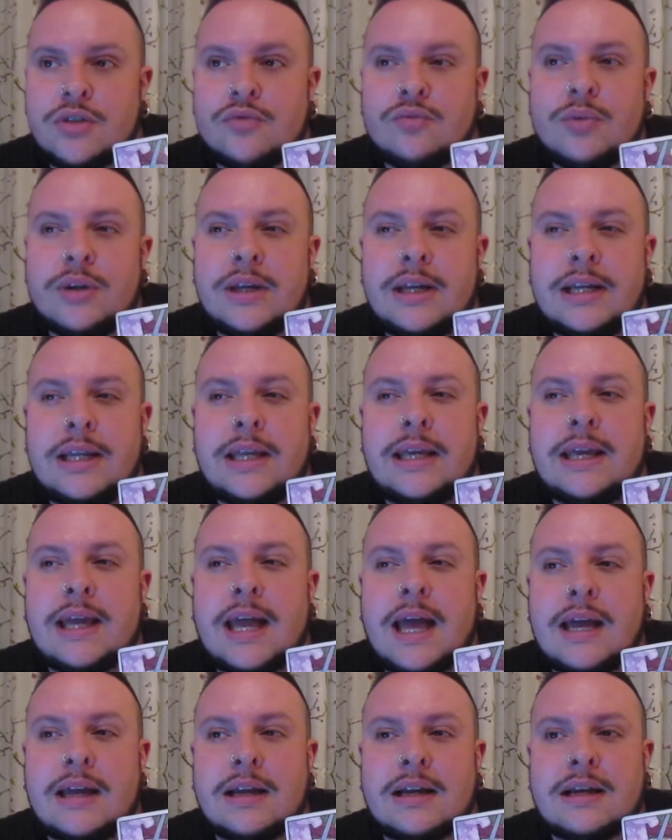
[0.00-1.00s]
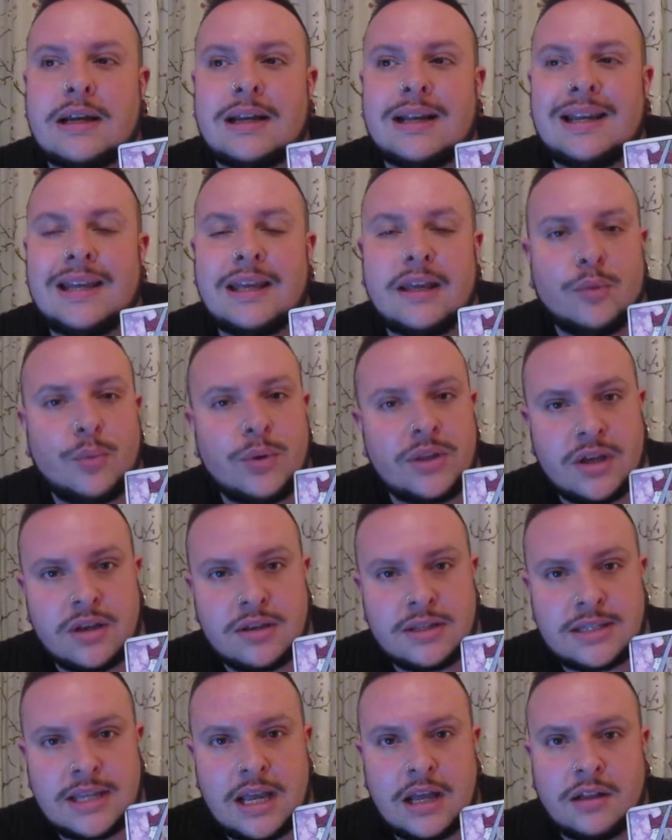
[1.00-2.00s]
really get clear with
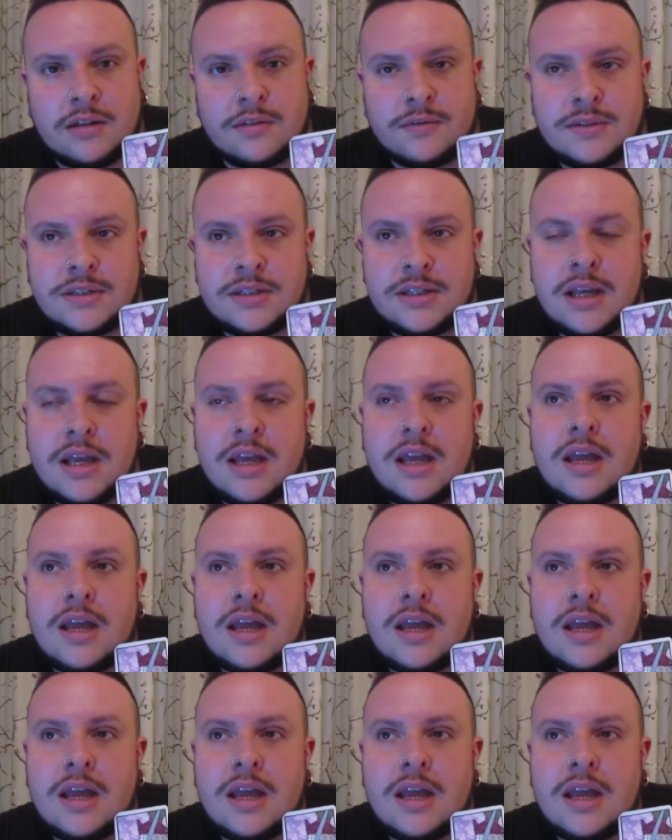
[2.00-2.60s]
ourselves